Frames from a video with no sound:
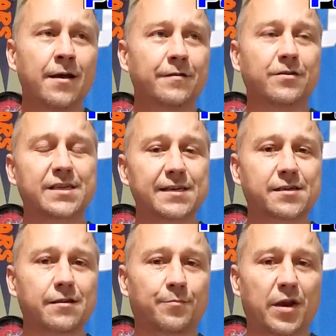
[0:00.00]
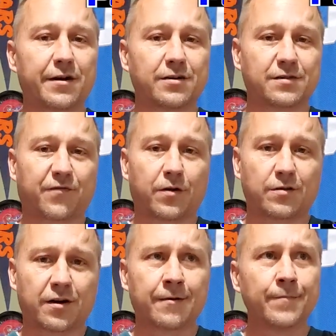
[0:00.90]
They're testing the players
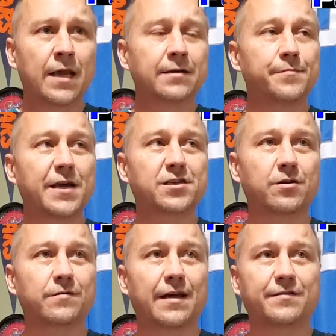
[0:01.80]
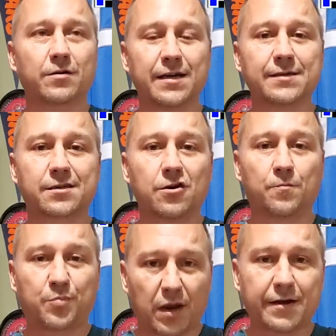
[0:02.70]
further to make sure that there is no
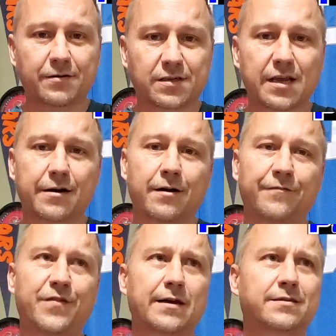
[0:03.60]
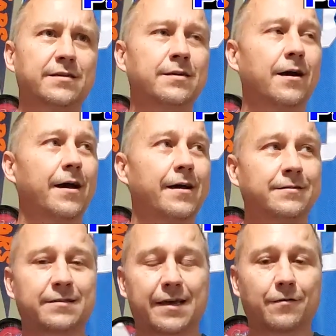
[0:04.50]
players that are infected. I
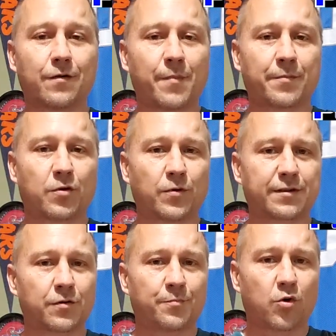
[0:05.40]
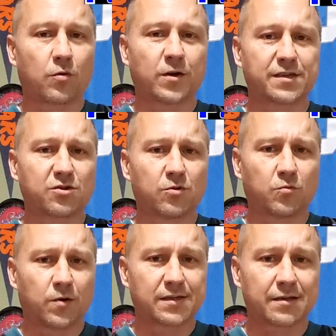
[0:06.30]
can't remember what the report was, who it
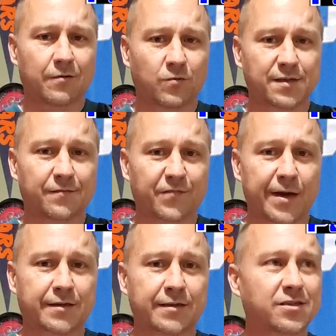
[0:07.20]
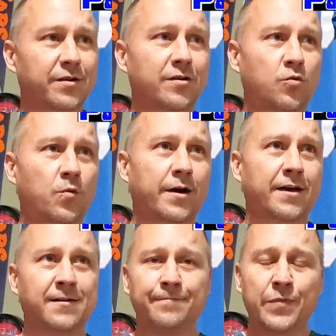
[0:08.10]
was that was infected, so I don't want
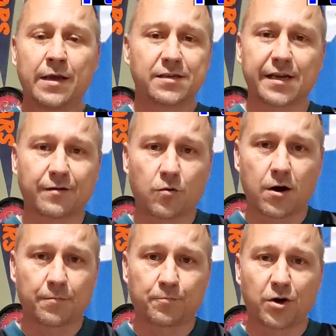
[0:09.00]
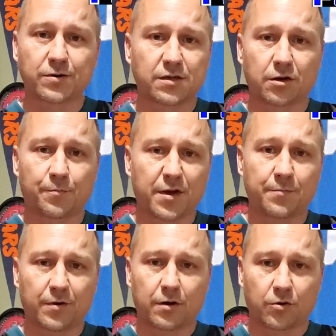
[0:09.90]
to say the wrong person or
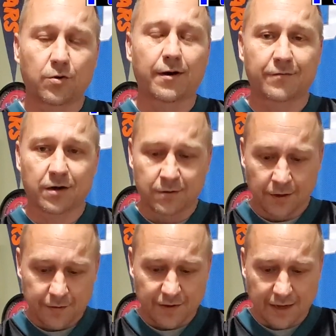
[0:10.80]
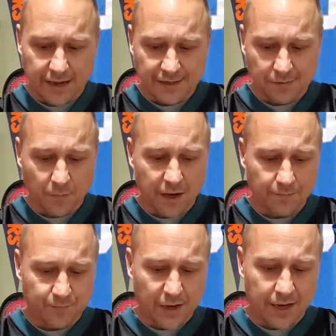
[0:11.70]
people or whoever the case
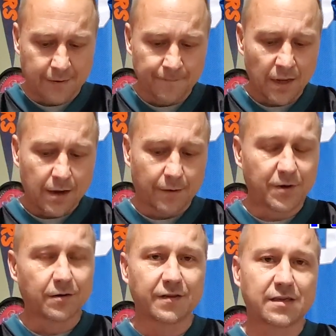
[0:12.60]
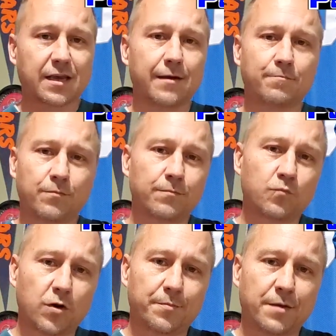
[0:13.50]
may be. I'm hearing this game
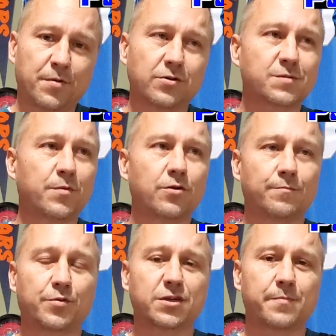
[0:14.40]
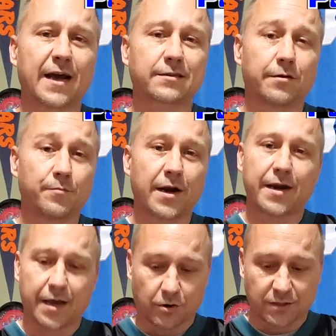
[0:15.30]
will be postponed, pushed back till
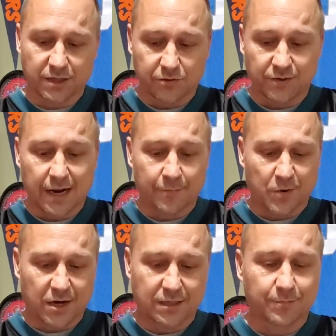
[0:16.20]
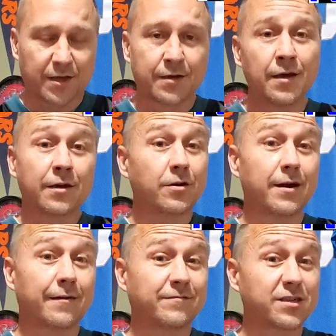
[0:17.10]
Monday or Tuesday possibly. Could
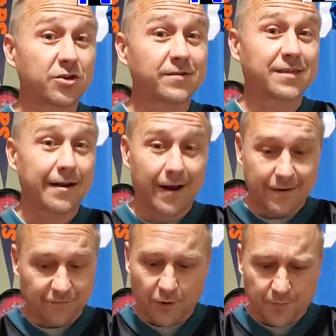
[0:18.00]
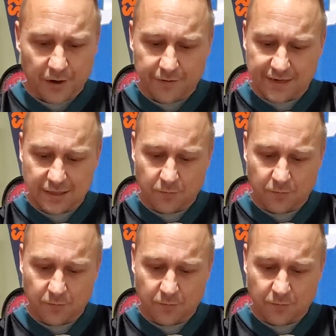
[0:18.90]
have Tuesday night football this